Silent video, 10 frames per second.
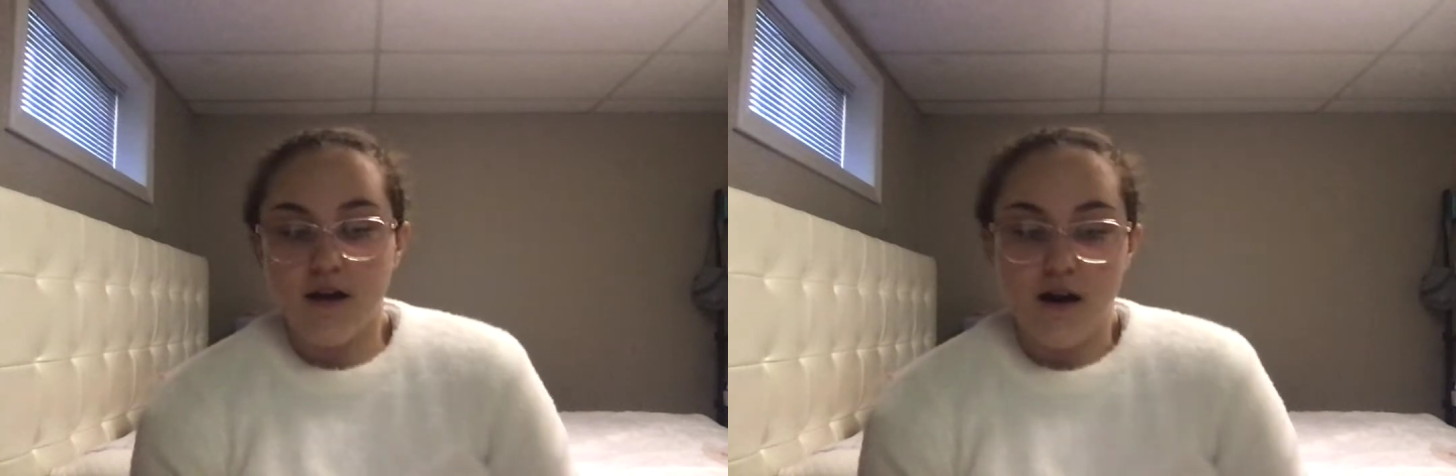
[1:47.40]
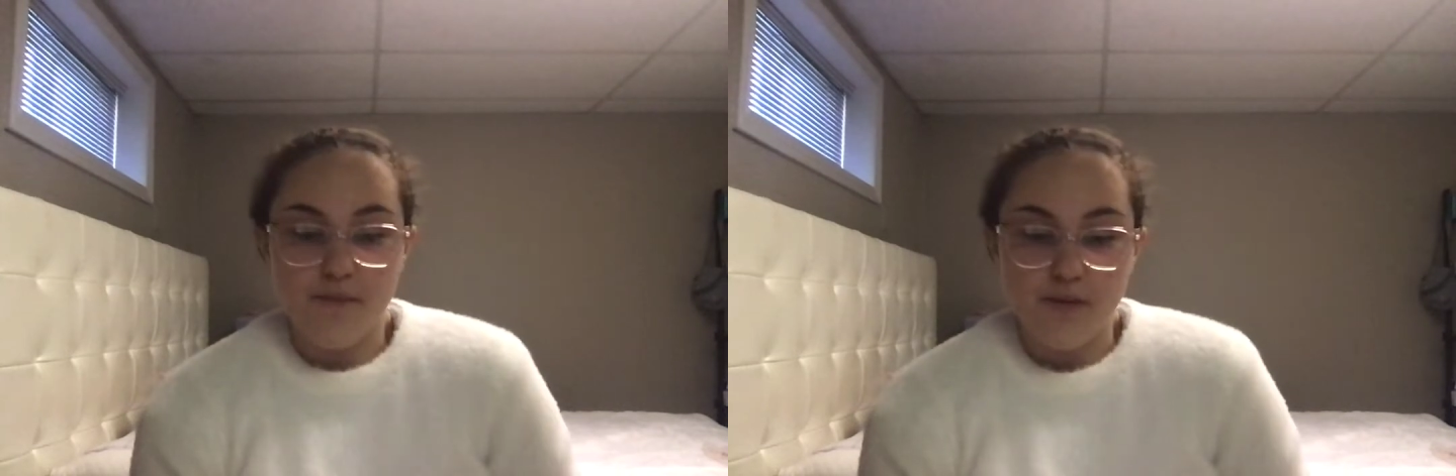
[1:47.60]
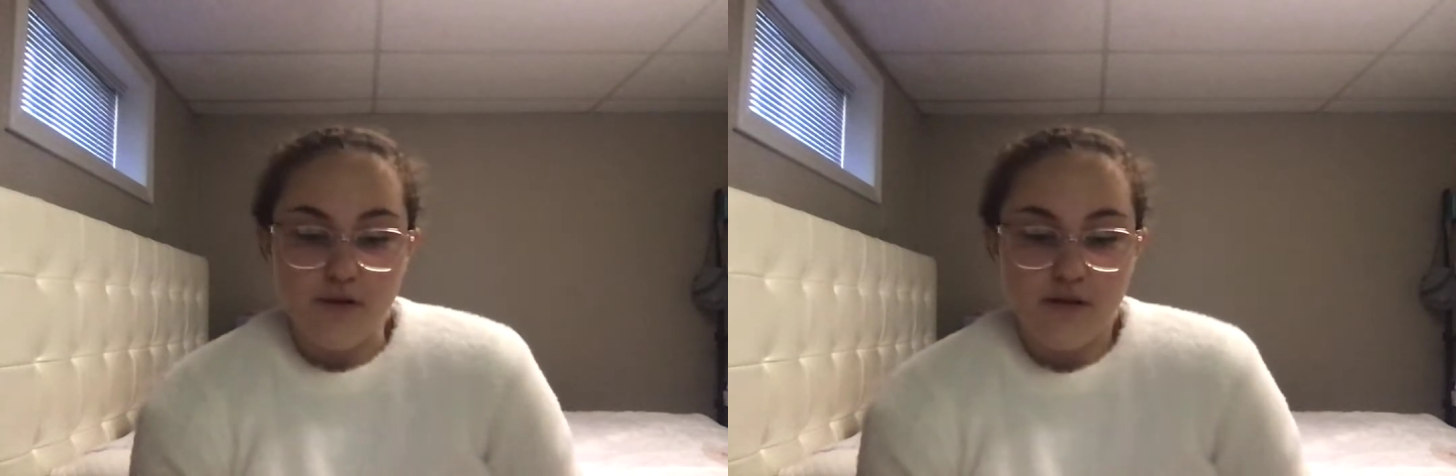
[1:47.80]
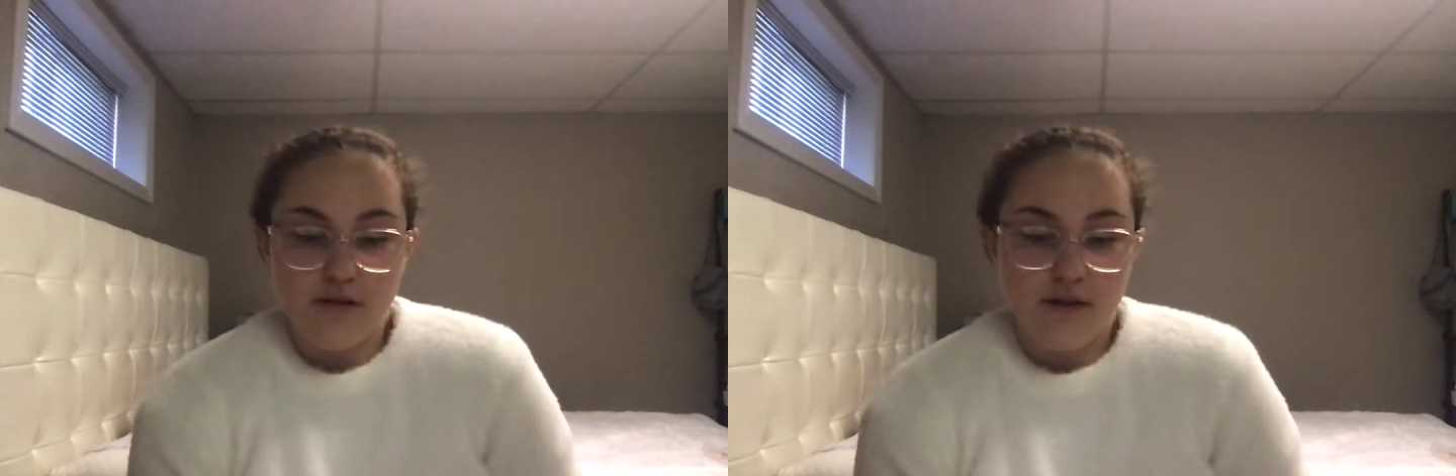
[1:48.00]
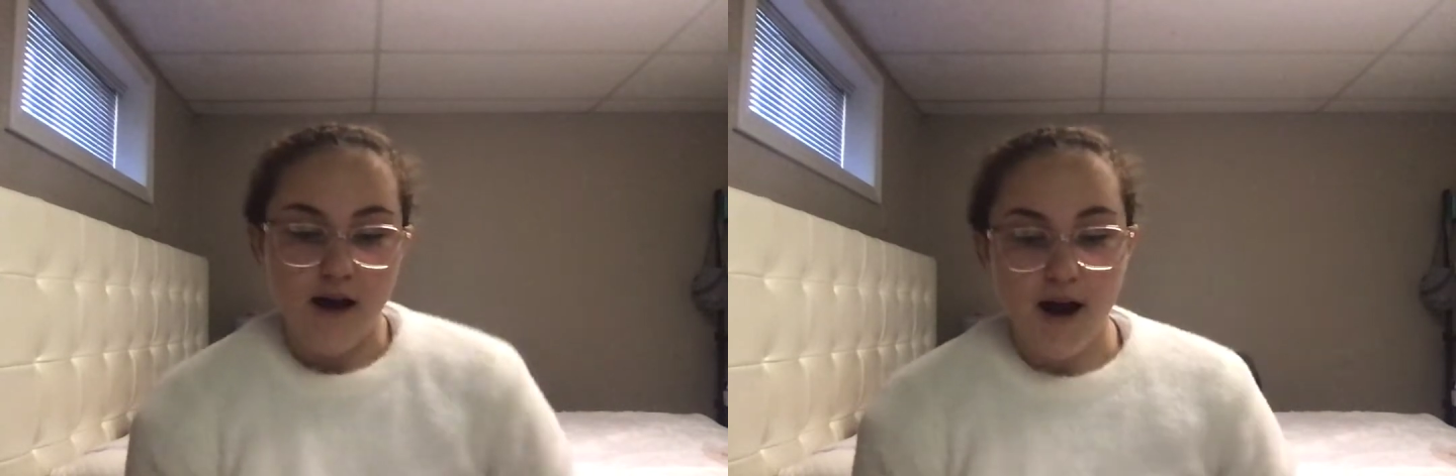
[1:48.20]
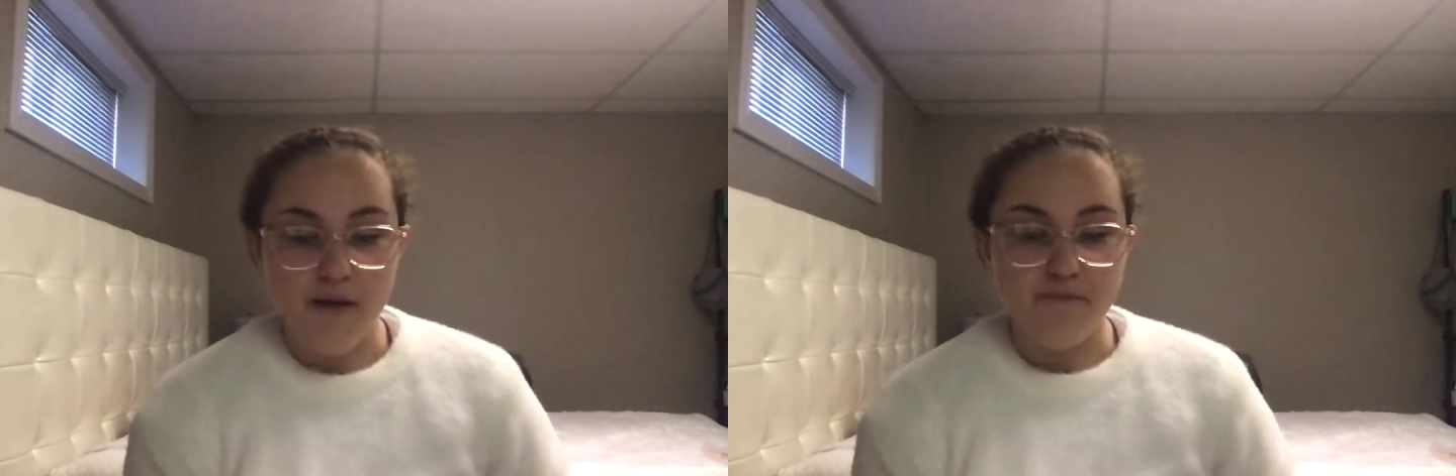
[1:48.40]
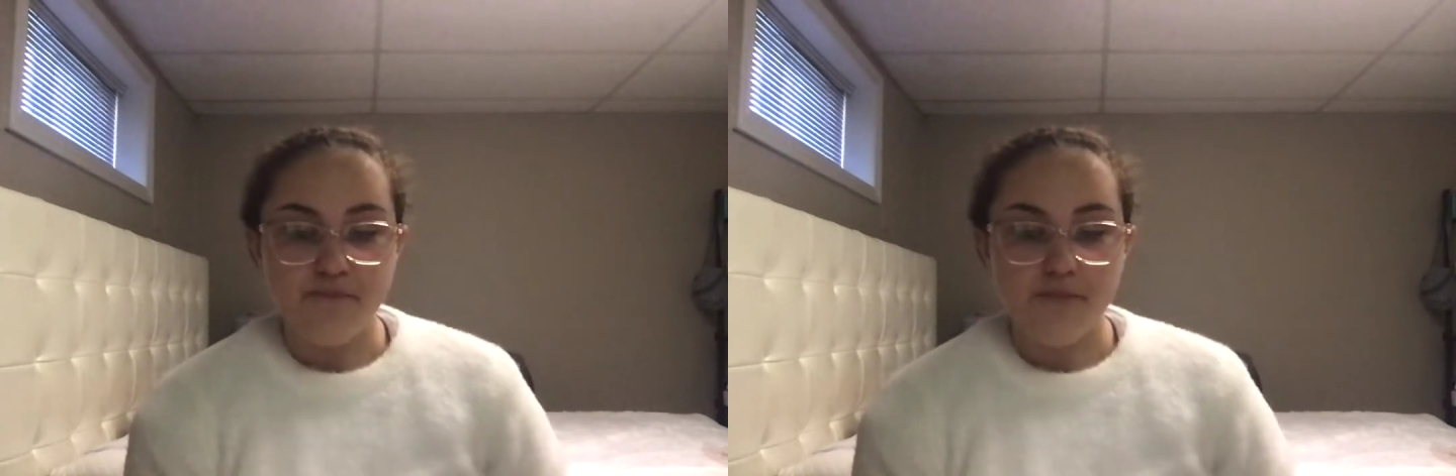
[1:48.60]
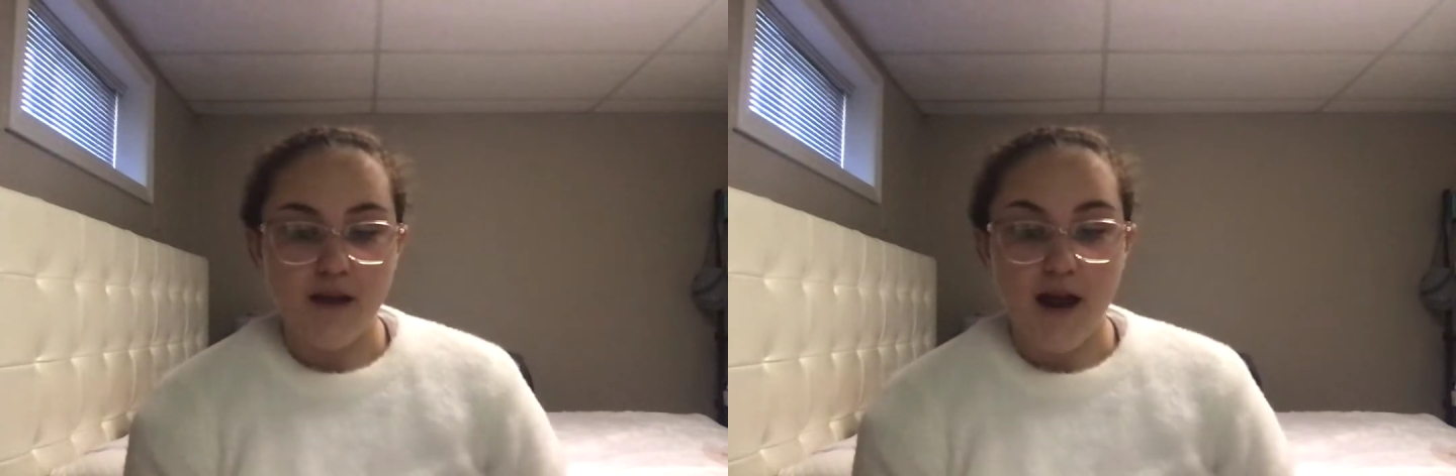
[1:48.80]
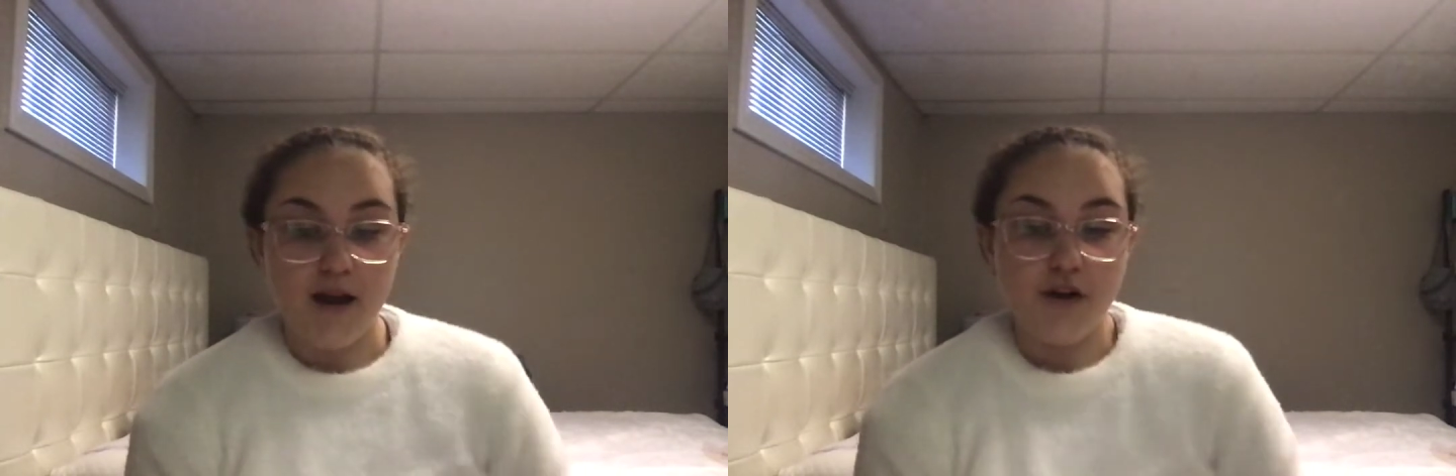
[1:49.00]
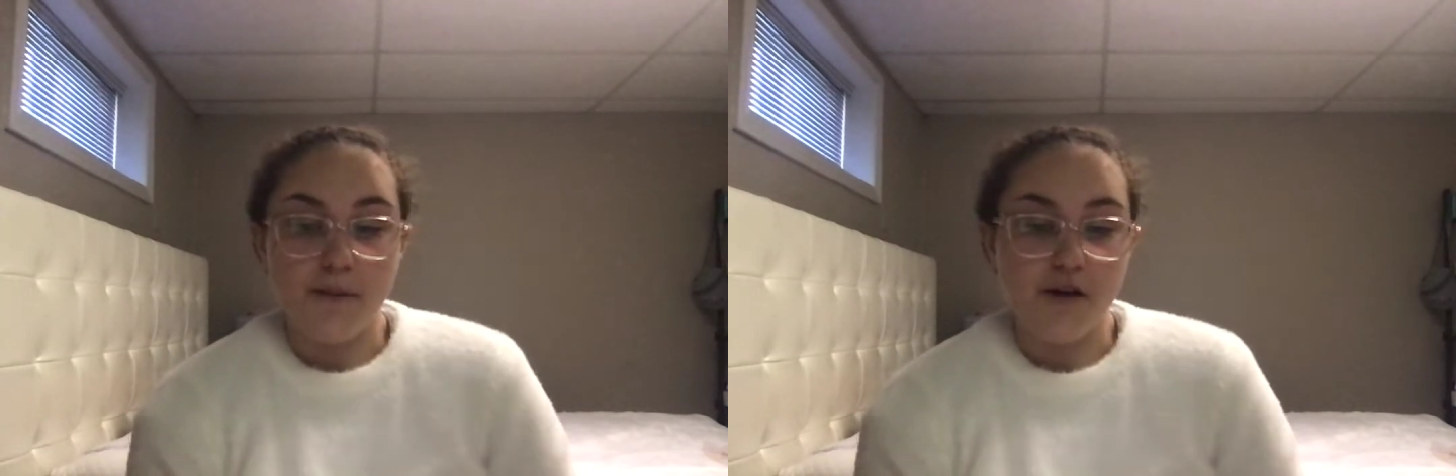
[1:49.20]
boosts
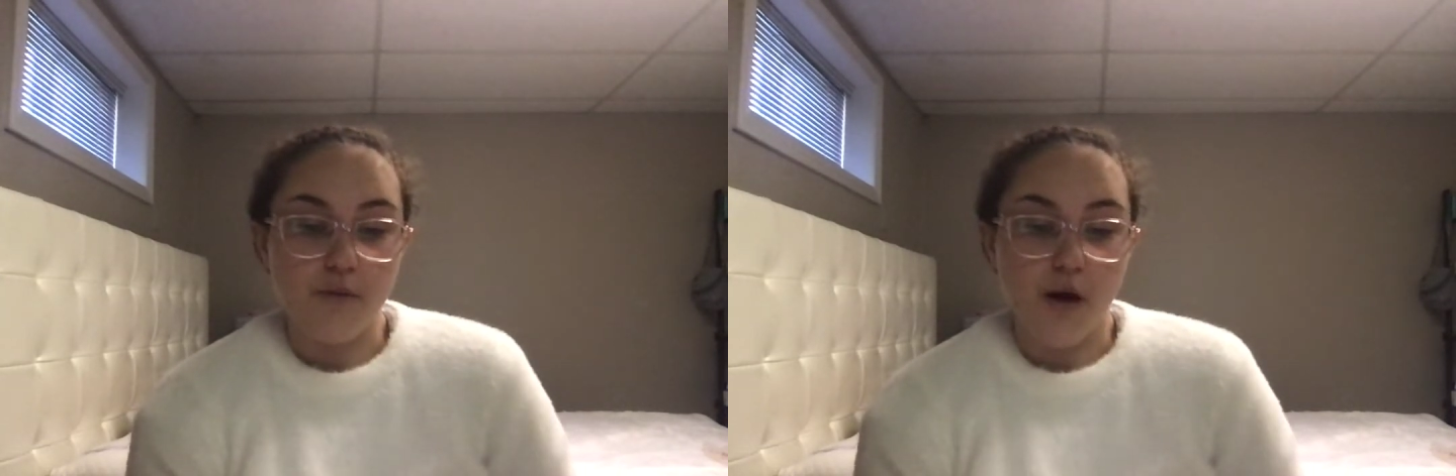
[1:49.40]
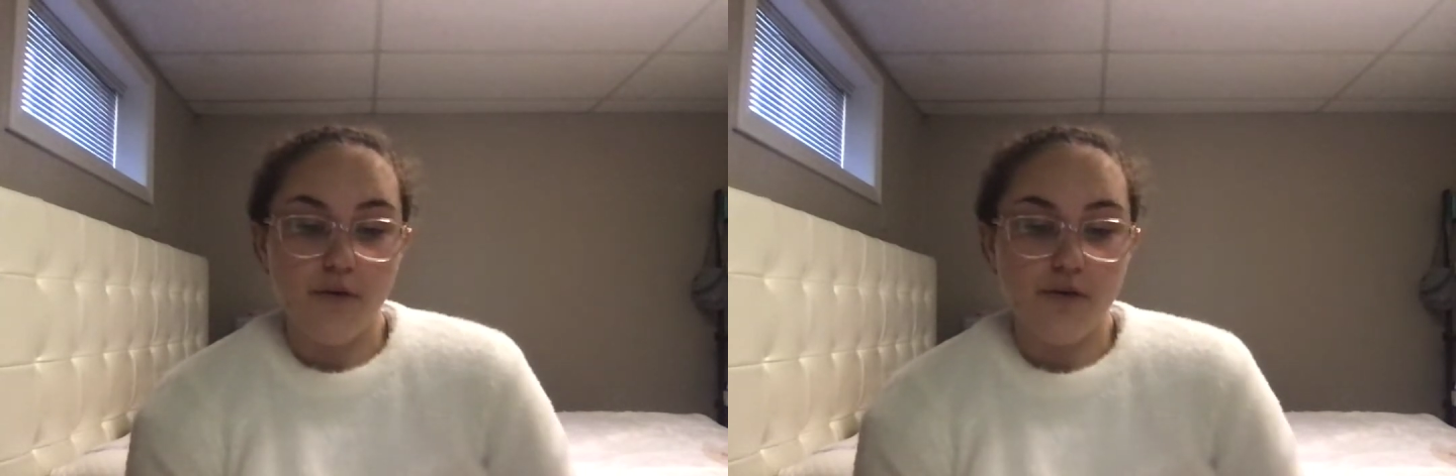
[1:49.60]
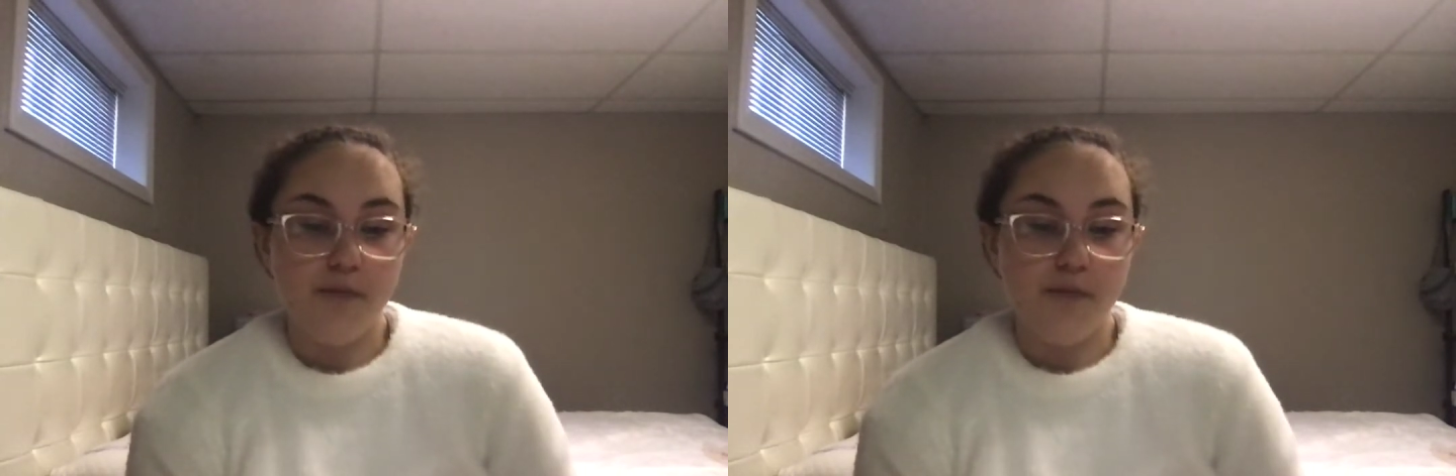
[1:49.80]
economic growth